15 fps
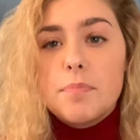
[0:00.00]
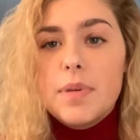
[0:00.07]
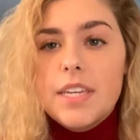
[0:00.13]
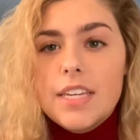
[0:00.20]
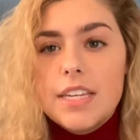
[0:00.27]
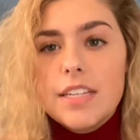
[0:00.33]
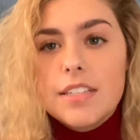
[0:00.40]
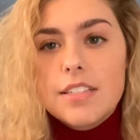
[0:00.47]

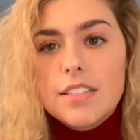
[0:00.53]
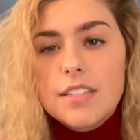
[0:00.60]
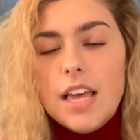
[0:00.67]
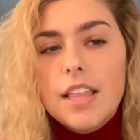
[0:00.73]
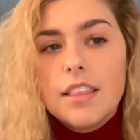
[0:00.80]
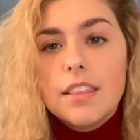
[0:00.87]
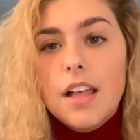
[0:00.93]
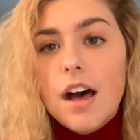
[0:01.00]
peace
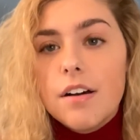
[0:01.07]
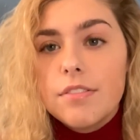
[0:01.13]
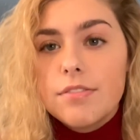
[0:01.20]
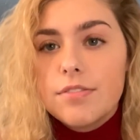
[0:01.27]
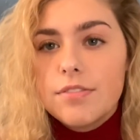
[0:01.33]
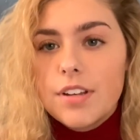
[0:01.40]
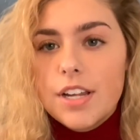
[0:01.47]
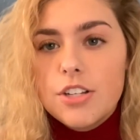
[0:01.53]
and love
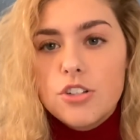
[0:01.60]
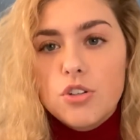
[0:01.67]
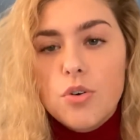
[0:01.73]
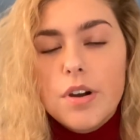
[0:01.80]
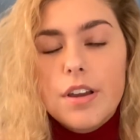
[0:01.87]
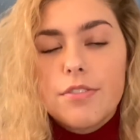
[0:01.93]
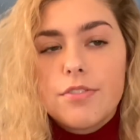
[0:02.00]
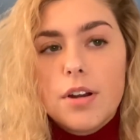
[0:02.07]
and
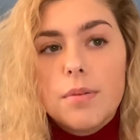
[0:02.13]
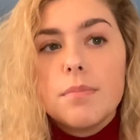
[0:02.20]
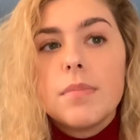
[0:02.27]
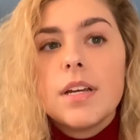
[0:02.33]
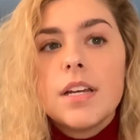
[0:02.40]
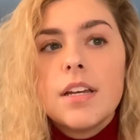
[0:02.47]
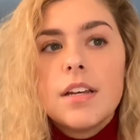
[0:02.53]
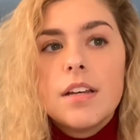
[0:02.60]
joy from
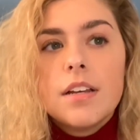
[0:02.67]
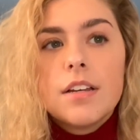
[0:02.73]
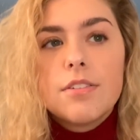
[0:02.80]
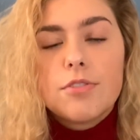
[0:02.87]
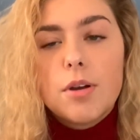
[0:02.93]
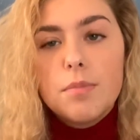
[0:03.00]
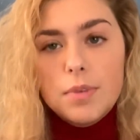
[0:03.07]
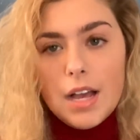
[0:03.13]

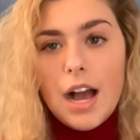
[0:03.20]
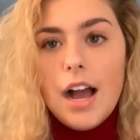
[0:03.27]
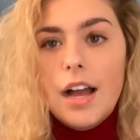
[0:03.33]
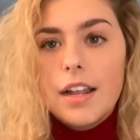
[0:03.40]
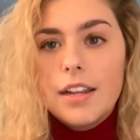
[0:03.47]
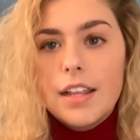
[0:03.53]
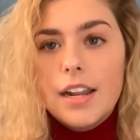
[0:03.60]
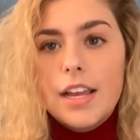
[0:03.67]

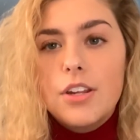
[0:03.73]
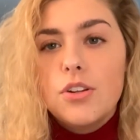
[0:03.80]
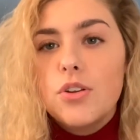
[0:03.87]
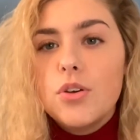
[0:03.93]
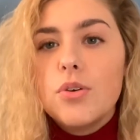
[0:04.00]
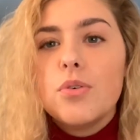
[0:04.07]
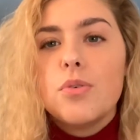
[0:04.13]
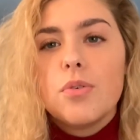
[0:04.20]
God. And I
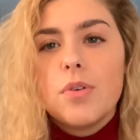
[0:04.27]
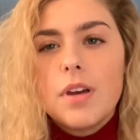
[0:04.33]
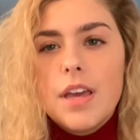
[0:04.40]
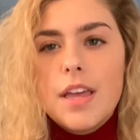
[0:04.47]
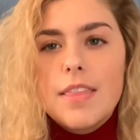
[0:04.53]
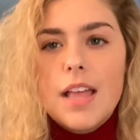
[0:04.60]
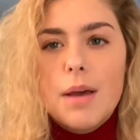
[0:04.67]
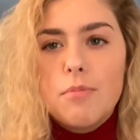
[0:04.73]
knew
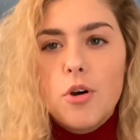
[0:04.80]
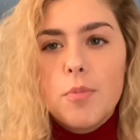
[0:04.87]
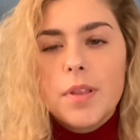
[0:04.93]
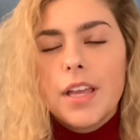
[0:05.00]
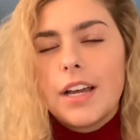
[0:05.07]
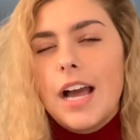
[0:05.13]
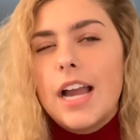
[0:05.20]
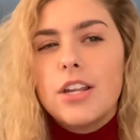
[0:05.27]
in that moment,
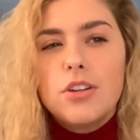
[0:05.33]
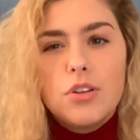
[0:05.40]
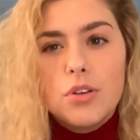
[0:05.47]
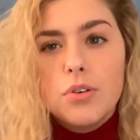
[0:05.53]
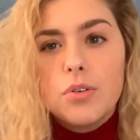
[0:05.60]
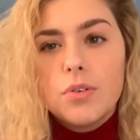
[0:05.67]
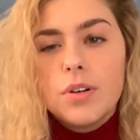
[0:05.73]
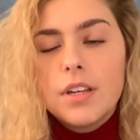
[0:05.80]
like, I
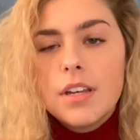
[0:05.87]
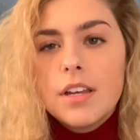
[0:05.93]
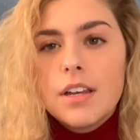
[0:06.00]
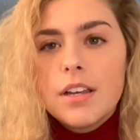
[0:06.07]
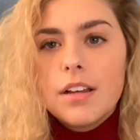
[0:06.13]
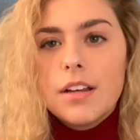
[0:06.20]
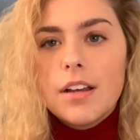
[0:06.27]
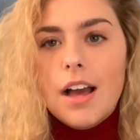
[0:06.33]
knew
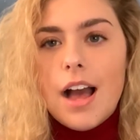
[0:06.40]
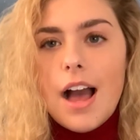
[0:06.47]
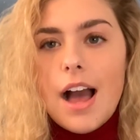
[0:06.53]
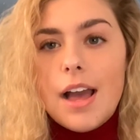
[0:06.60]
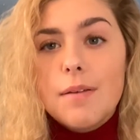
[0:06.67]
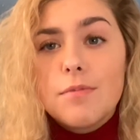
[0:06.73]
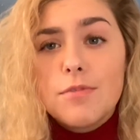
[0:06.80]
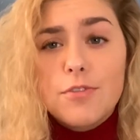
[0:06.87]

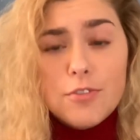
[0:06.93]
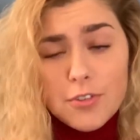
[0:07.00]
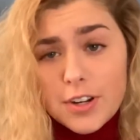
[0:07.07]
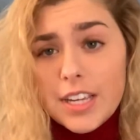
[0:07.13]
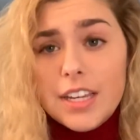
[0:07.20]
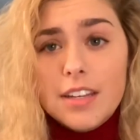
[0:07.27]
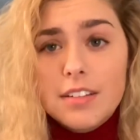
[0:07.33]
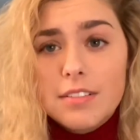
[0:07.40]
I'm
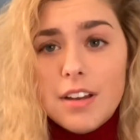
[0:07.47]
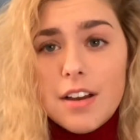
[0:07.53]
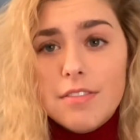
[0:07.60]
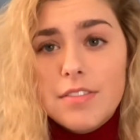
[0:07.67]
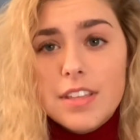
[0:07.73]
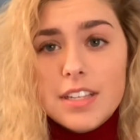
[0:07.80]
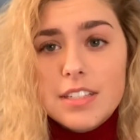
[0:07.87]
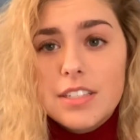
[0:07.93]
free of
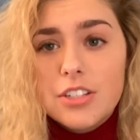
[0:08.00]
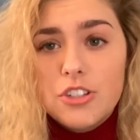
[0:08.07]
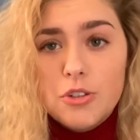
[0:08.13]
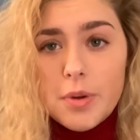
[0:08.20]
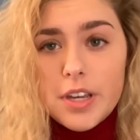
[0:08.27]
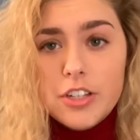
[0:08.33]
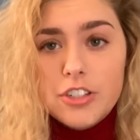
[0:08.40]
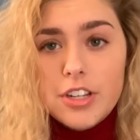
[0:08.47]
this
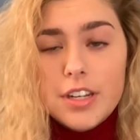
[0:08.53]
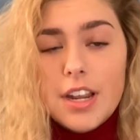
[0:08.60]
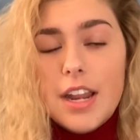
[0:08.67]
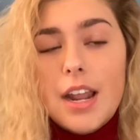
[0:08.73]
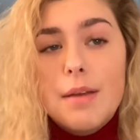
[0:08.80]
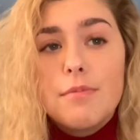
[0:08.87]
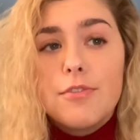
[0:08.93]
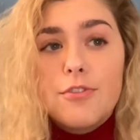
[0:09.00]
situation and
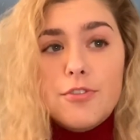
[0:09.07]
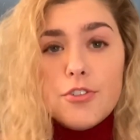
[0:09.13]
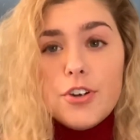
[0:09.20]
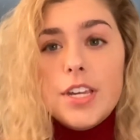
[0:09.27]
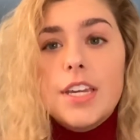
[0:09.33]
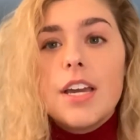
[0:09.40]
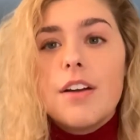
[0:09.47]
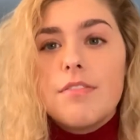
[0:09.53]
I'm
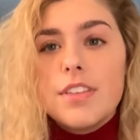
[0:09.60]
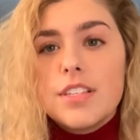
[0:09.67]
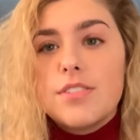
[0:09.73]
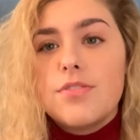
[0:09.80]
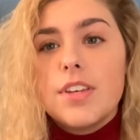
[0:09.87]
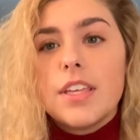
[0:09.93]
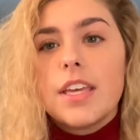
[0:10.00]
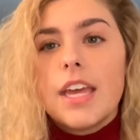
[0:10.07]
free of this
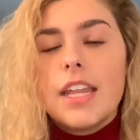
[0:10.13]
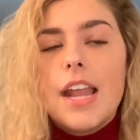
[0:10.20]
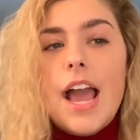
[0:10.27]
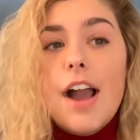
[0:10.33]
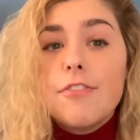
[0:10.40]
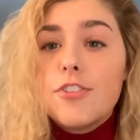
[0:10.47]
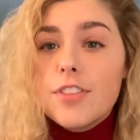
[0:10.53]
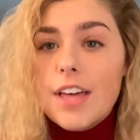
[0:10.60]
feeling. And
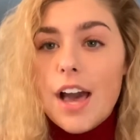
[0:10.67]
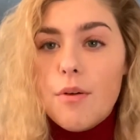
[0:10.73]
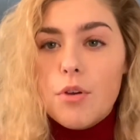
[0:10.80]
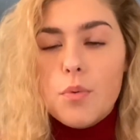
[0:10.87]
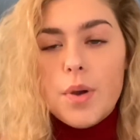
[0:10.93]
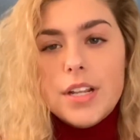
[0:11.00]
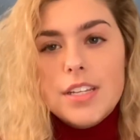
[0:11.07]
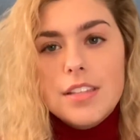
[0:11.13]
after that, we
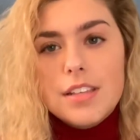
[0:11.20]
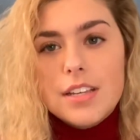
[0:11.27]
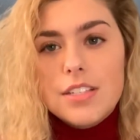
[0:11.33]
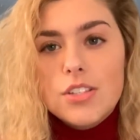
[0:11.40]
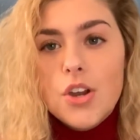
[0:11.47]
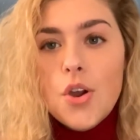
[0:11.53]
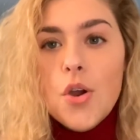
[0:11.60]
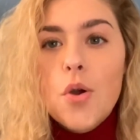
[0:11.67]
went to this
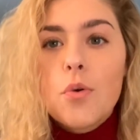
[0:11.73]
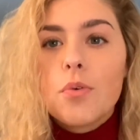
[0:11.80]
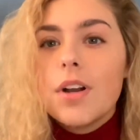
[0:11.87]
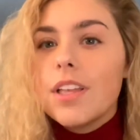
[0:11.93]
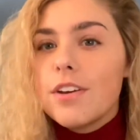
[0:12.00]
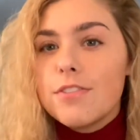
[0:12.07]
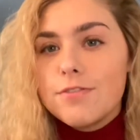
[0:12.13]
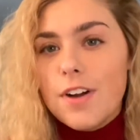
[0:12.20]

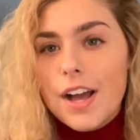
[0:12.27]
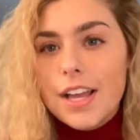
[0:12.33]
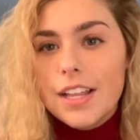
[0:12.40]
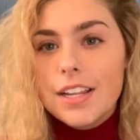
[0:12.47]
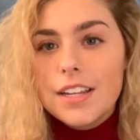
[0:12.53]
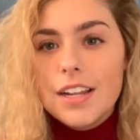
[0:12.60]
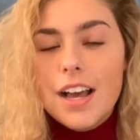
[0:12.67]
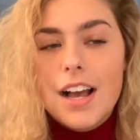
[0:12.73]
really
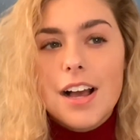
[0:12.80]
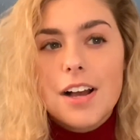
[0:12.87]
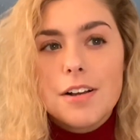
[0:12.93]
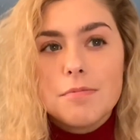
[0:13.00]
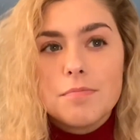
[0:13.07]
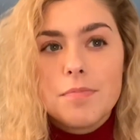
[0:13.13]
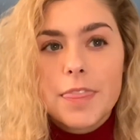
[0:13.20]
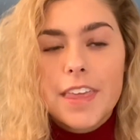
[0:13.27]
fun
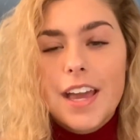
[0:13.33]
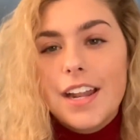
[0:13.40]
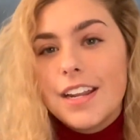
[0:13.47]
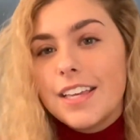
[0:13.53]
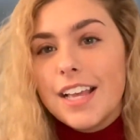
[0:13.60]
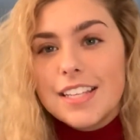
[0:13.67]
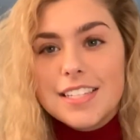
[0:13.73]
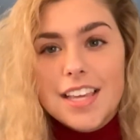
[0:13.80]
kind of
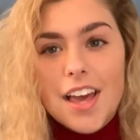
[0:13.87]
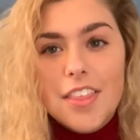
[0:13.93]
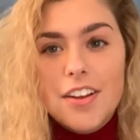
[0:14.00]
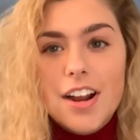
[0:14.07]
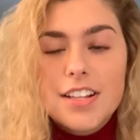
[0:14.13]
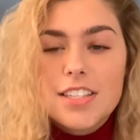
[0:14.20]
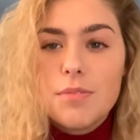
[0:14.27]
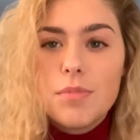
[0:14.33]
get together
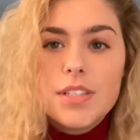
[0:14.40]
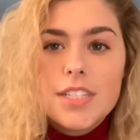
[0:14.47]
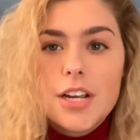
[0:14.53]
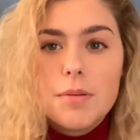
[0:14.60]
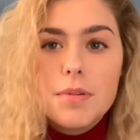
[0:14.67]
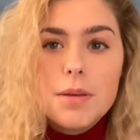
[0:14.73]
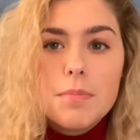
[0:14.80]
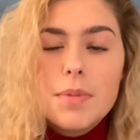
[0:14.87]
at someone's
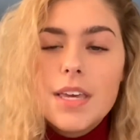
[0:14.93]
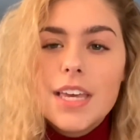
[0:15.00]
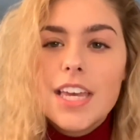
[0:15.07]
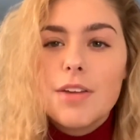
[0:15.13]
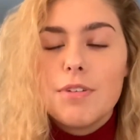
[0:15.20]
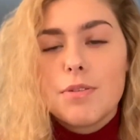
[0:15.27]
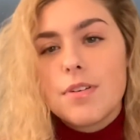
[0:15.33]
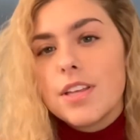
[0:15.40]
Airbnb,
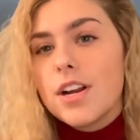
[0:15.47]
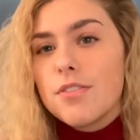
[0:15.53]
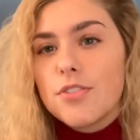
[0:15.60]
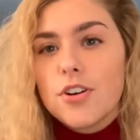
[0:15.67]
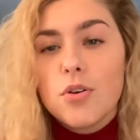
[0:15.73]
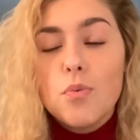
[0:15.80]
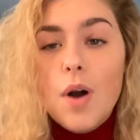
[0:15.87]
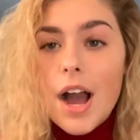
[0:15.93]
and we were there for
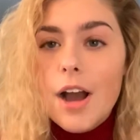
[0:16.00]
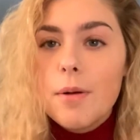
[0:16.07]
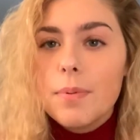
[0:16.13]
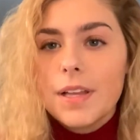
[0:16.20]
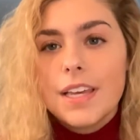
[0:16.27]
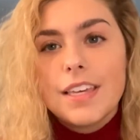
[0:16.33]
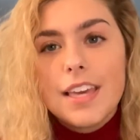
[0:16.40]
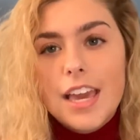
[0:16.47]
a while
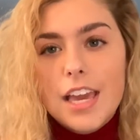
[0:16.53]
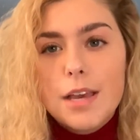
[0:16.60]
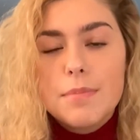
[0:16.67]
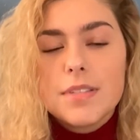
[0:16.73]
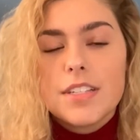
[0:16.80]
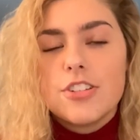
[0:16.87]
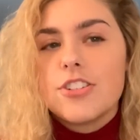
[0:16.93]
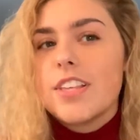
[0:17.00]
playing games
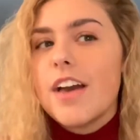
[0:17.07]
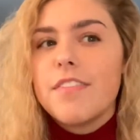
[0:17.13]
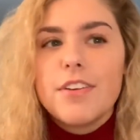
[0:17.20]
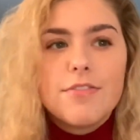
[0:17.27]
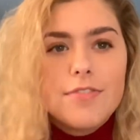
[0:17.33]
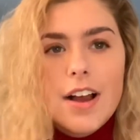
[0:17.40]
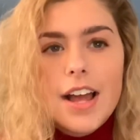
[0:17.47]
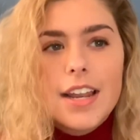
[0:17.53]
and just having
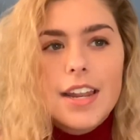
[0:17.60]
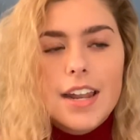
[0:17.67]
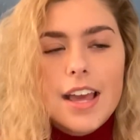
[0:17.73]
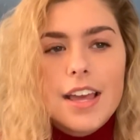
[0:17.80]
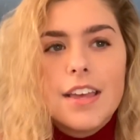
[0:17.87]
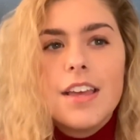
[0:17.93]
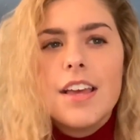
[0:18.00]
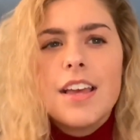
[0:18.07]
fun. And
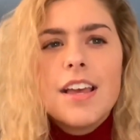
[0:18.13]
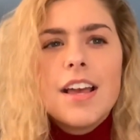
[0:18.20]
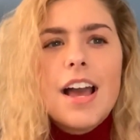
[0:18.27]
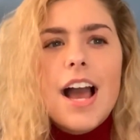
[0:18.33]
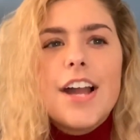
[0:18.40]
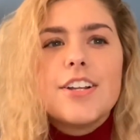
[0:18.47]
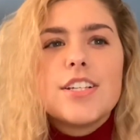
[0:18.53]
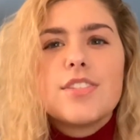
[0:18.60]

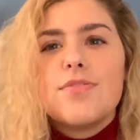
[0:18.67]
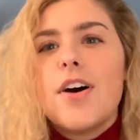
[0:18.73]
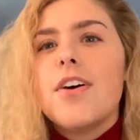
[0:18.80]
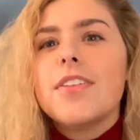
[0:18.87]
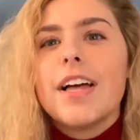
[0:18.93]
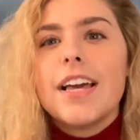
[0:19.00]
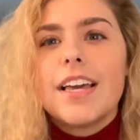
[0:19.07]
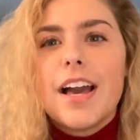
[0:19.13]
I just felt
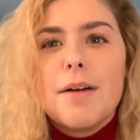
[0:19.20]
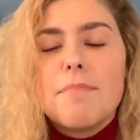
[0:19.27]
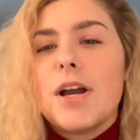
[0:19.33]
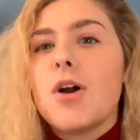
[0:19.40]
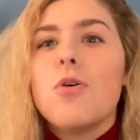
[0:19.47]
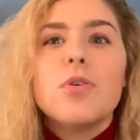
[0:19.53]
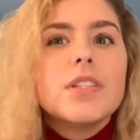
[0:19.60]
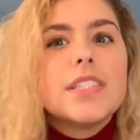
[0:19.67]
like my
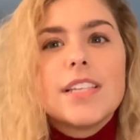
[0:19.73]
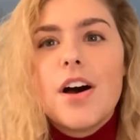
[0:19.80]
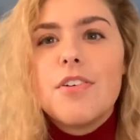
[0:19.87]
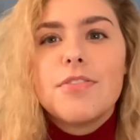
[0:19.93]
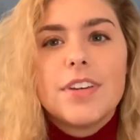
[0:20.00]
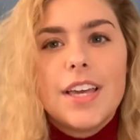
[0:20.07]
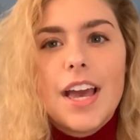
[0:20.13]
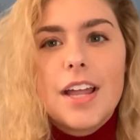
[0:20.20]
old self
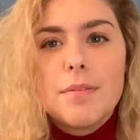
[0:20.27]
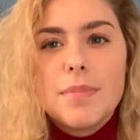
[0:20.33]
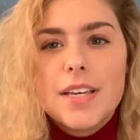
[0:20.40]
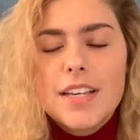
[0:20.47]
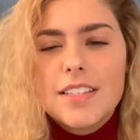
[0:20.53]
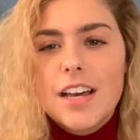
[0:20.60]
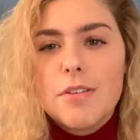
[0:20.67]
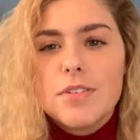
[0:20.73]
again,
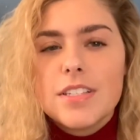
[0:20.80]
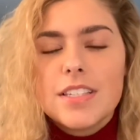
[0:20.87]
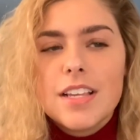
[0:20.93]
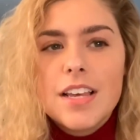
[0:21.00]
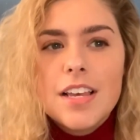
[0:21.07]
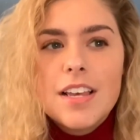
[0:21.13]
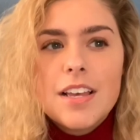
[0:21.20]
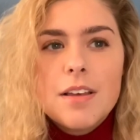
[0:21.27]
because I was
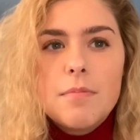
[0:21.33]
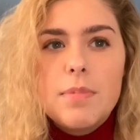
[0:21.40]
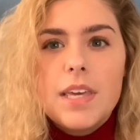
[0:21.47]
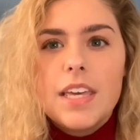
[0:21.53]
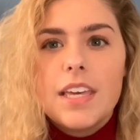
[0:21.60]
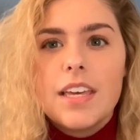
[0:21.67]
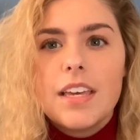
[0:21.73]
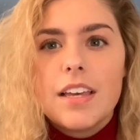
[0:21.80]

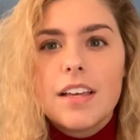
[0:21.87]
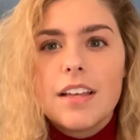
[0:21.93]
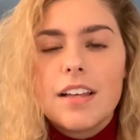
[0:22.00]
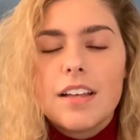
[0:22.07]
being,